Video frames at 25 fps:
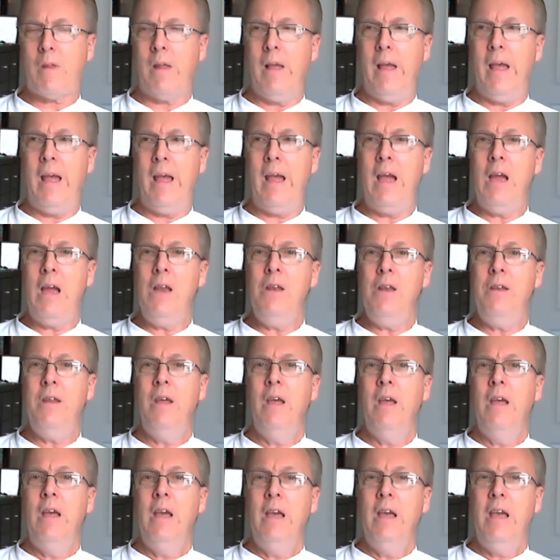and
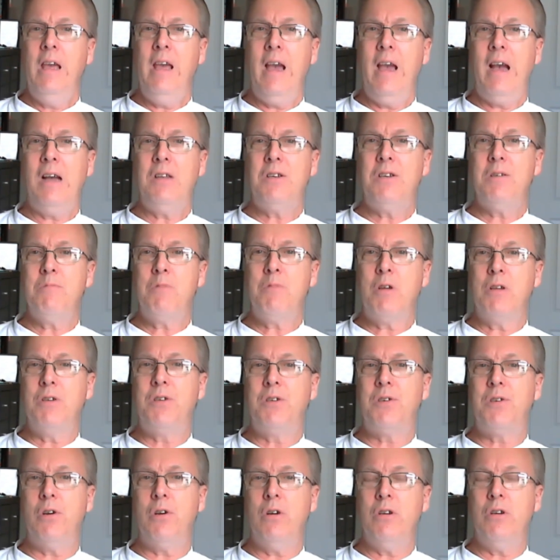he had some
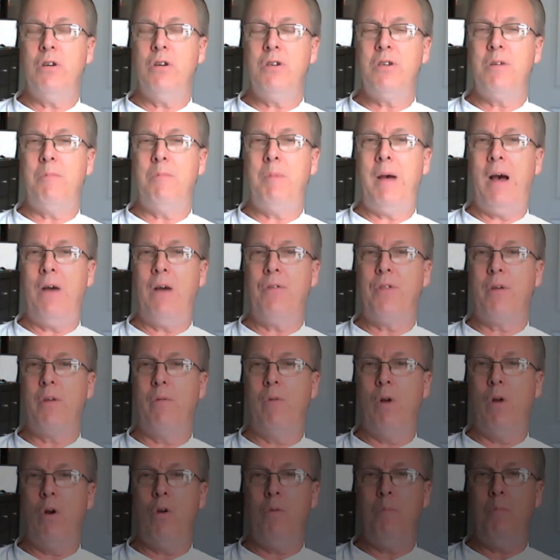concerns about the
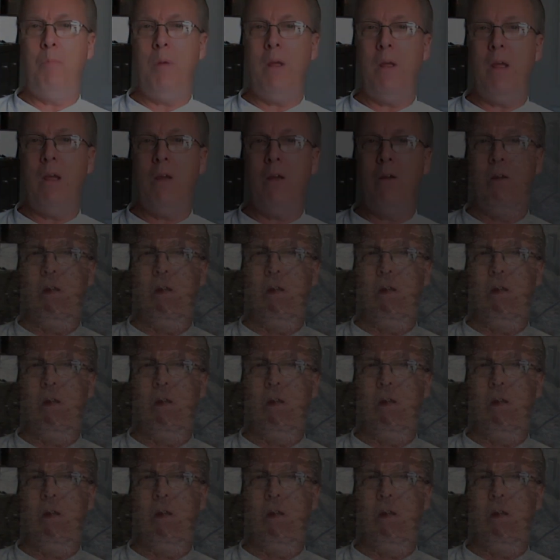road being